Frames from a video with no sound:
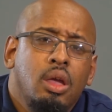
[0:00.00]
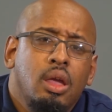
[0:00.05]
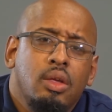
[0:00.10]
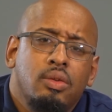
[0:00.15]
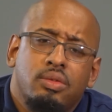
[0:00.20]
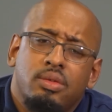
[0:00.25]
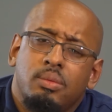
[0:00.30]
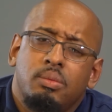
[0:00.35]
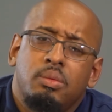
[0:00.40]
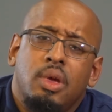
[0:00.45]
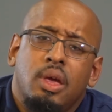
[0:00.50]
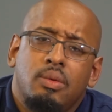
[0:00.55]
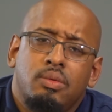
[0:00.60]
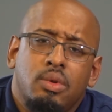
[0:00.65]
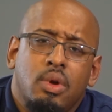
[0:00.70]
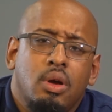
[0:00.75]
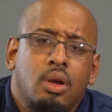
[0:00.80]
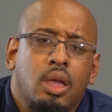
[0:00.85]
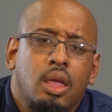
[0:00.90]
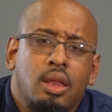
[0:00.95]
And sometimes
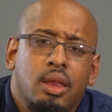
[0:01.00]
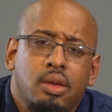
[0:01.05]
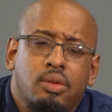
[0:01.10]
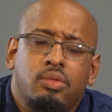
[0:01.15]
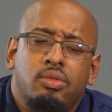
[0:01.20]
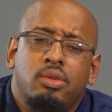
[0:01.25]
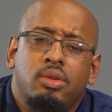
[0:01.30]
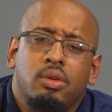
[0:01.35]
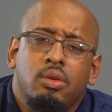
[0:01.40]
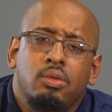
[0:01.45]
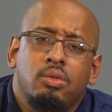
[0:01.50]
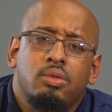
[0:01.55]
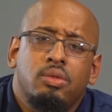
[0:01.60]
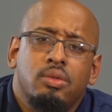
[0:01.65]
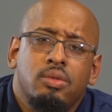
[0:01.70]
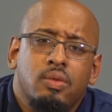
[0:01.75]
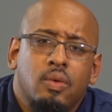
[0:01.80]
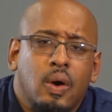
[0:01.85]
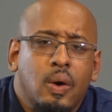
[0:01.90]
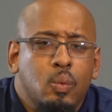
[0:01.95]
I'll get
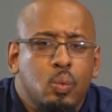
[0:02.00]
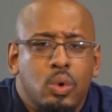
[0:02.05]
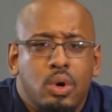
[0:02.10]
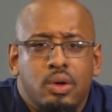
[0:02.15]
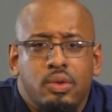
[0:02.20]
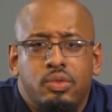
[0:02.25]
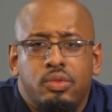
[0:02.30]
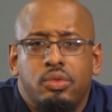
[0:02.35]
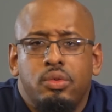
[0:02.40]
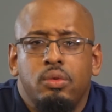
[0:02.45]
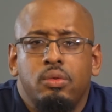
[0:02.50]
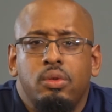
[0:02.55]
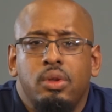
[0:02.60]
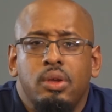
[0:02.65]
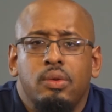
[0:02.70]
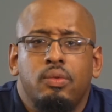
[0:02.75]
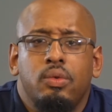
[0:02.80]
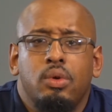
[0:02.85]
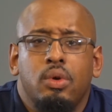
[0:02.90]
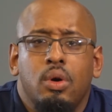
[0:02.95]
excuses like, well, it's too
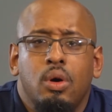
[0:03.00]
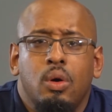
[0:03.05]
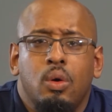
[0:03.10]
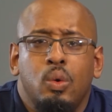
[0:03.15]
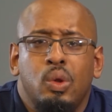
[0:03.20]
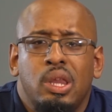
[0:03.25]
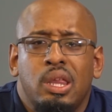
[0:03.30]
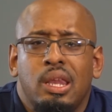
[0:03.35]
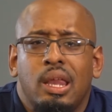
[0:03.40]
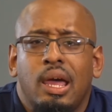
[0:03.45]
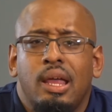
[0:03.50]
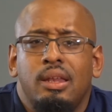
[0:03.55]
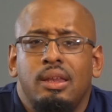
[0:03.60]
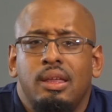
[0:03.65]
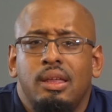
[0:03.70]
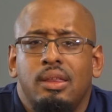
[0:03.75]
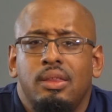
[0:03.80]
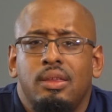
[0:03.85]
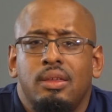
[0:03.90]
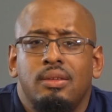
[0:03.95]
difficult, and then I
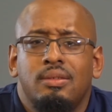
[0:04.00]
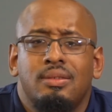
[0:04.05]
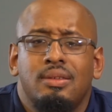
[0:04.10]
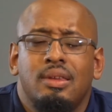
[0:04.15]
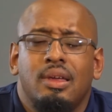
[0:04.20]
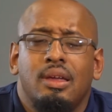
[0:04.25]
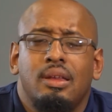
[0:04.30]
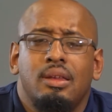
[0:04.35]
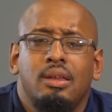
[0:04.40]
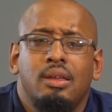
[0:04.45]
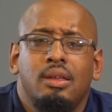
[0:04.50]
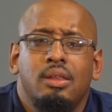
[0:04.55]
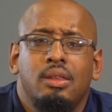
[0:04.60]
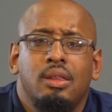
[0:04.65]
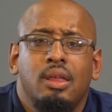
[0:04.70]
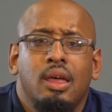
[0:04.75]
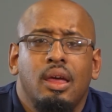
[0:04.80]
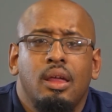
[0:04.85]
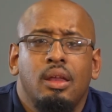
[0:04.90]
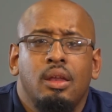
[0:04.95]
need this and I need
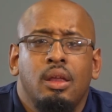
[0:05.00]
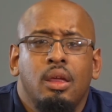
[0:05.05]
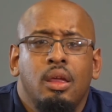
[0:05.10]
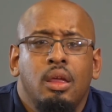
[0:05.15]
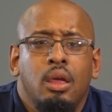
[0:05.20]
that.